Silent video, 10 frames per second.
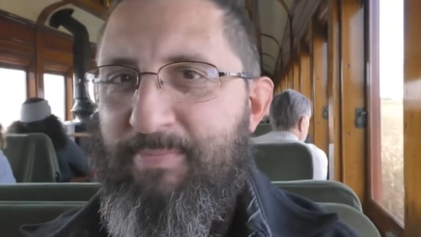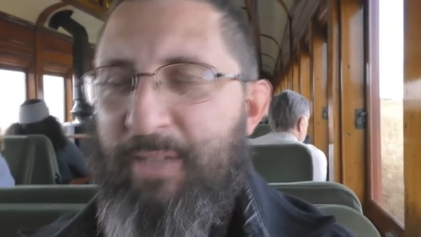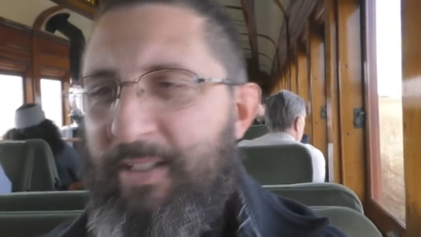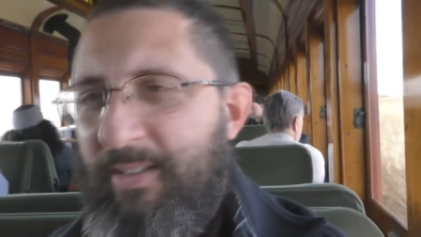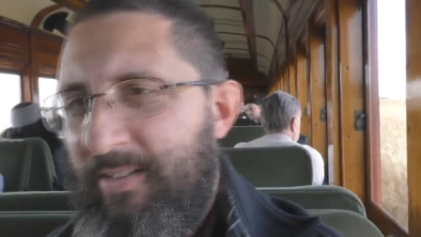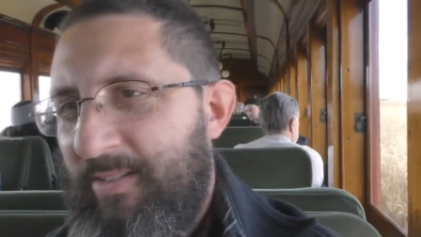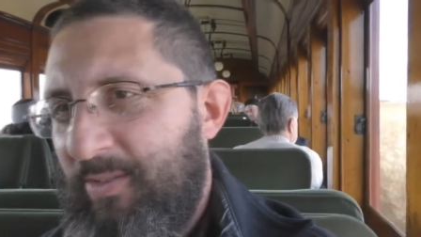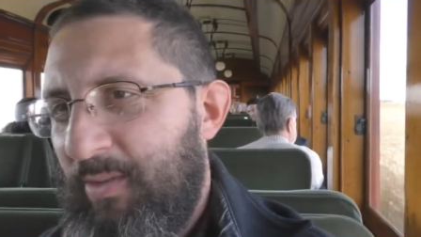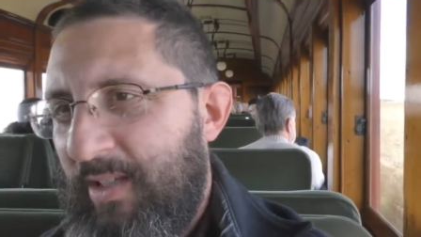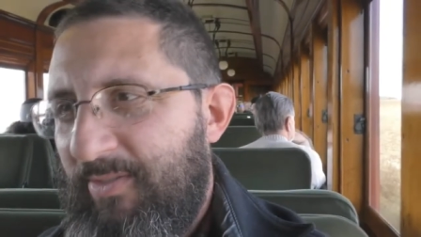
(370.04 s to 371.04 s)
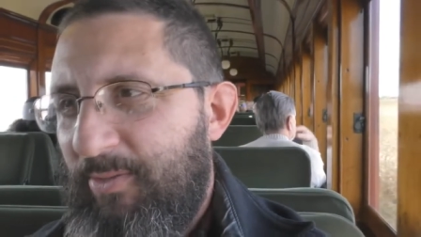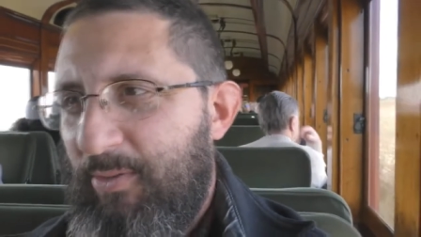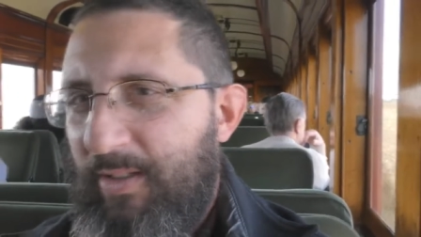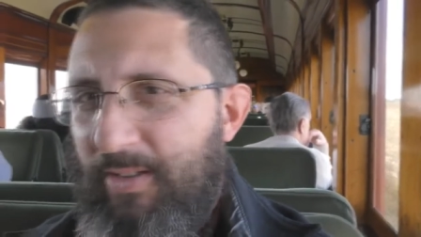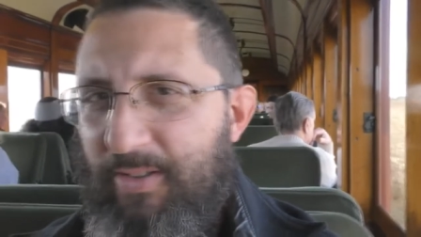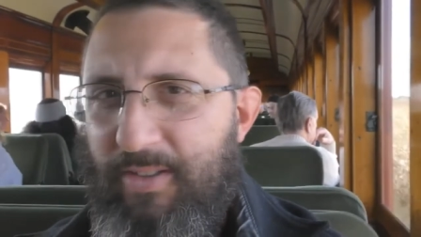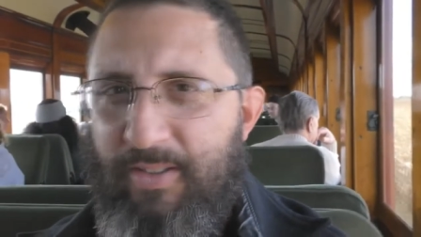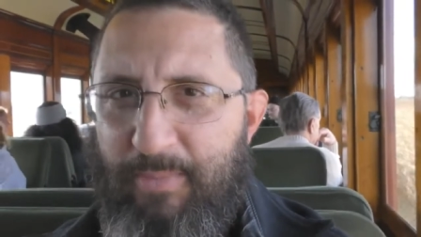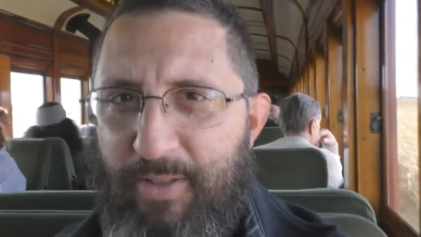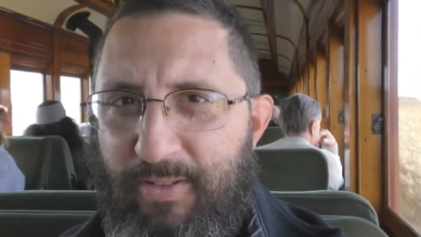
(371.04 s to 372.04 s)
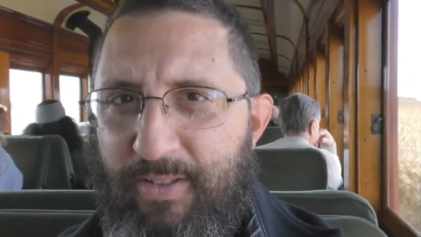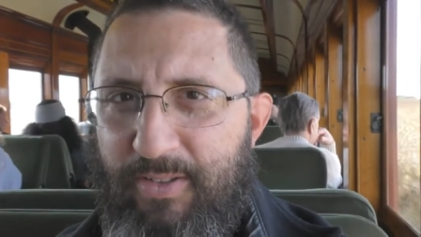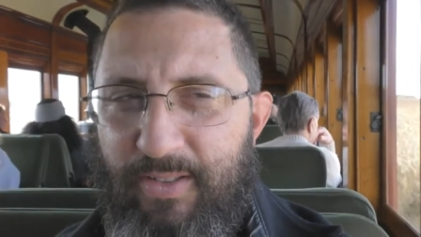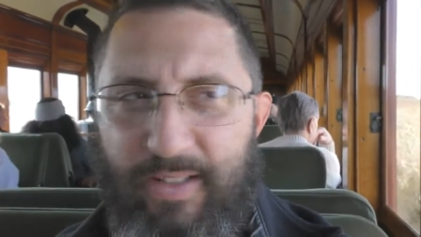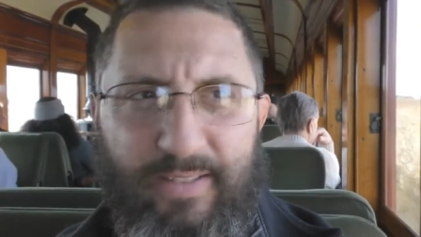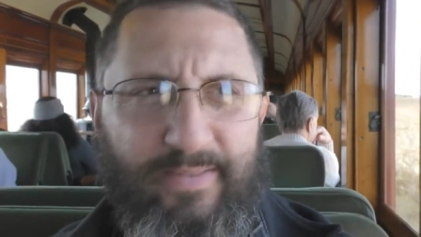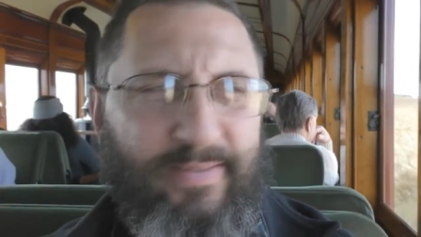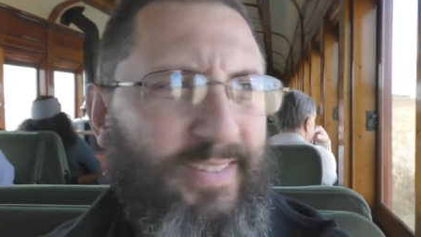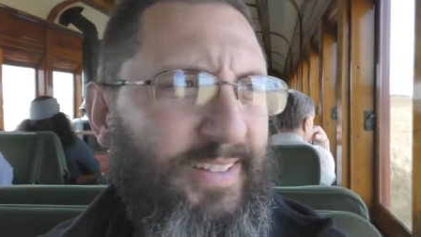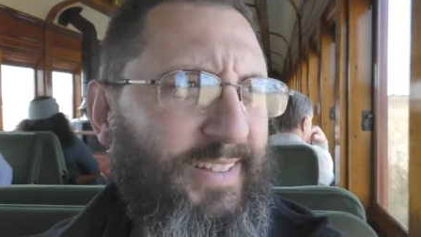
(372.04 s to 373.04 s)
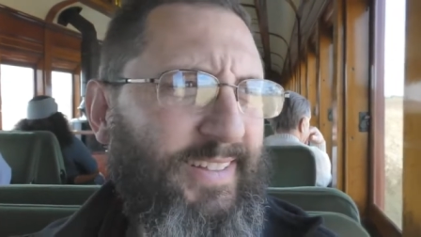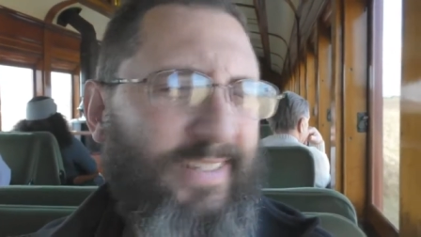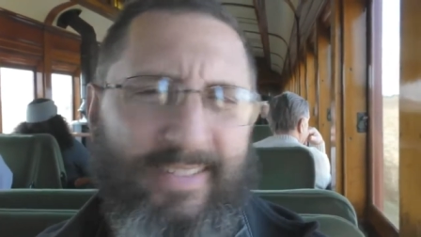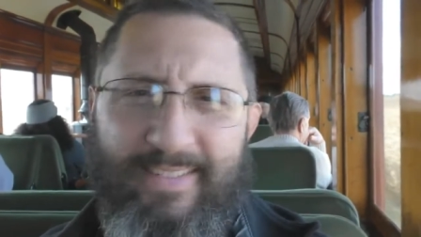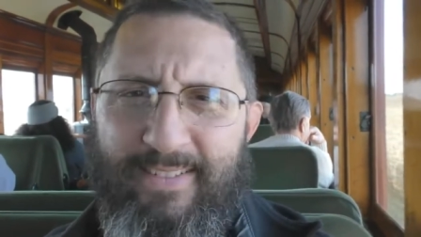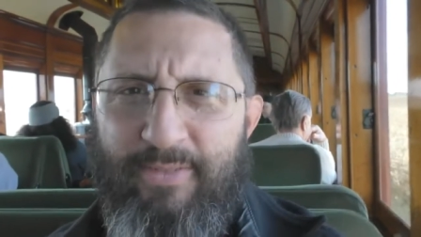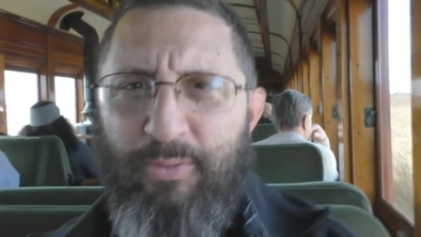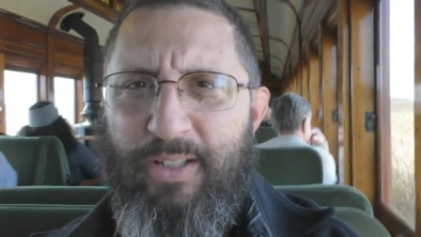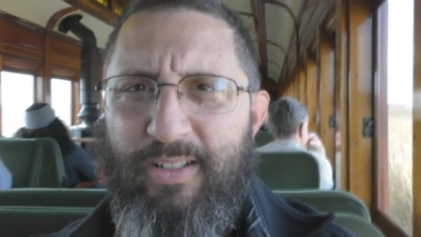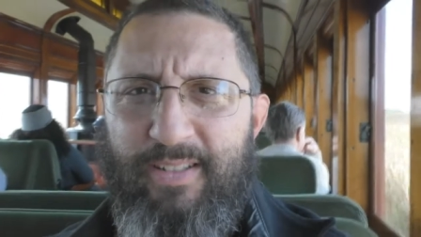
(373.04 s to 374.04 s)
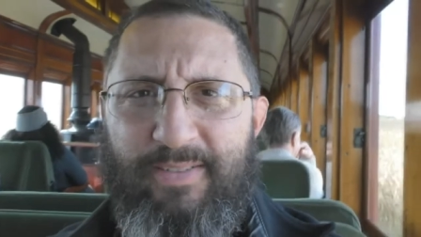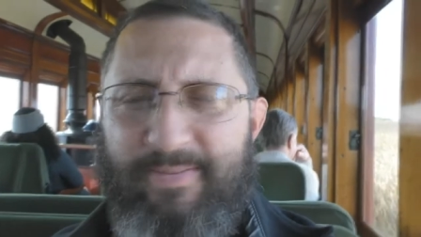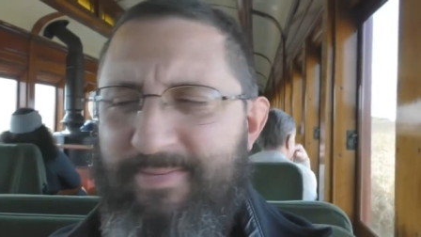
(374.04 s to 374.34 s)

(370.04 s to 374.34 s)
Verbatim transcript: Been 24 years since I've been on this train. Weird.